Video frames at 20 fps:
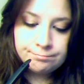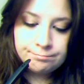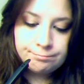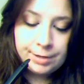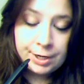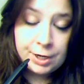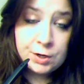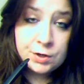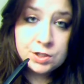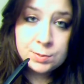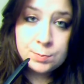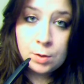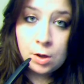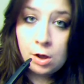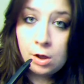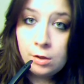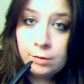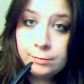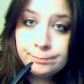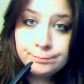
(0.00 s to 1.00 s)
big or
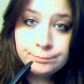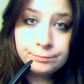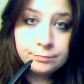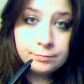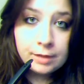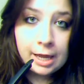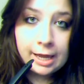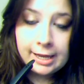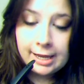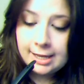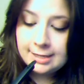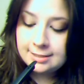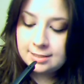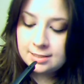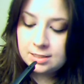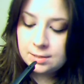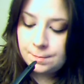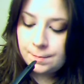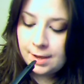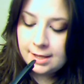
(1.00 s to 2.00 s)
small. I guess
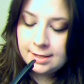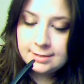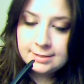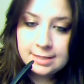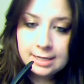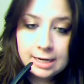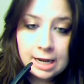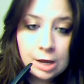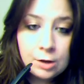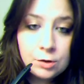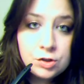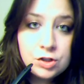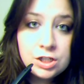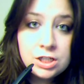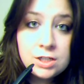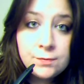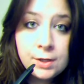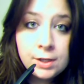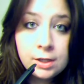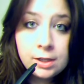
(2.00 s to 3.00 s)
it depends on how
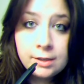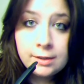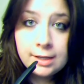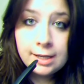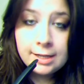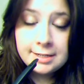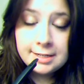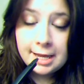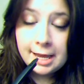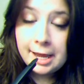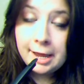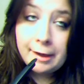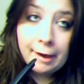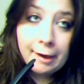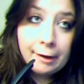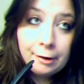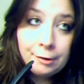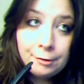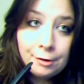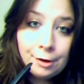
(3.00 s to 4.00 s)
she's feeling that day.
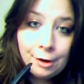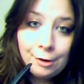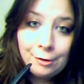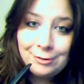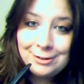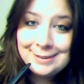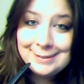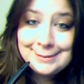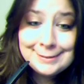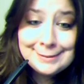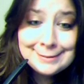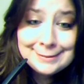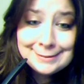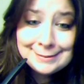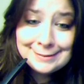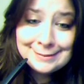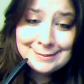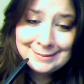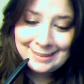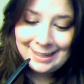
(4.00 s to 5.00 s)
I don't know.
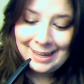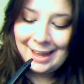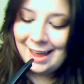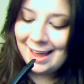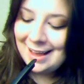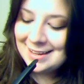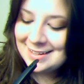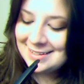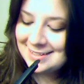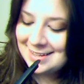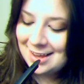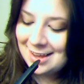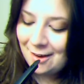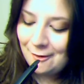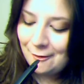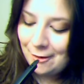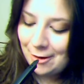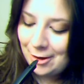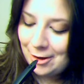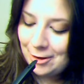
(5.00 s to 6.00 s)
So
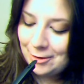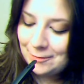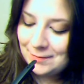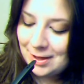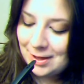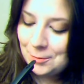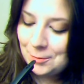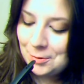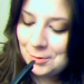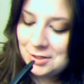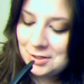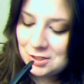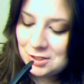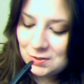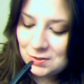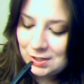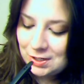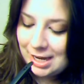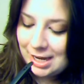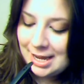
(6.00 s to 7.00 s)
I wanted to
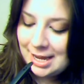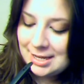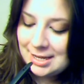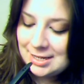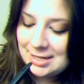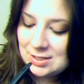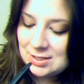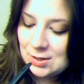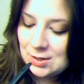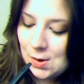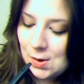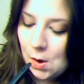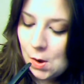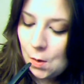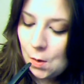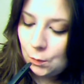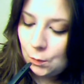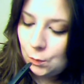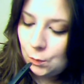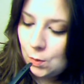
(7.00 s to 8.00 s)
show you guys
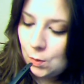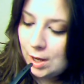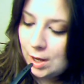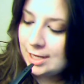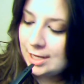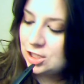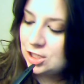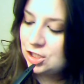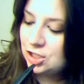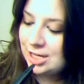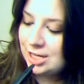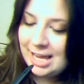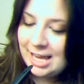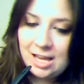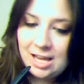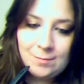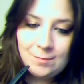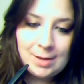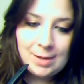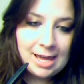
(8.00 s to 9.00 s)
what she
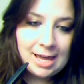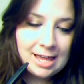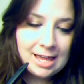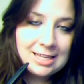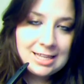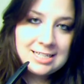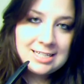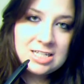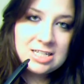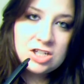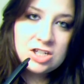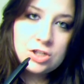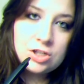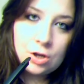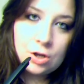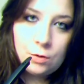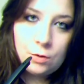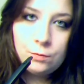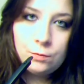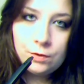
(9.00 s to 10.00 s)
gave me. And this is
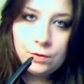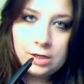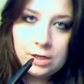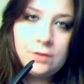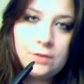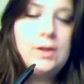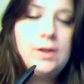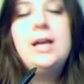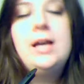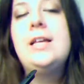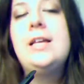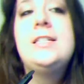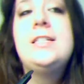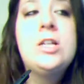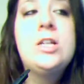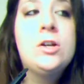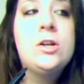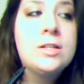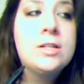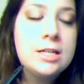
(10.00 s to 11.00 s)
so funny, you guys.
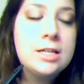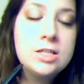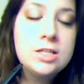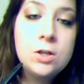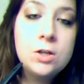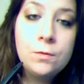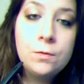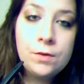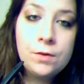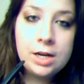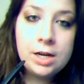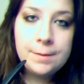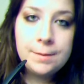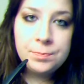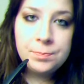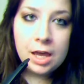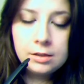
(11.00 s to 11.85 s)
Seriously, so funny.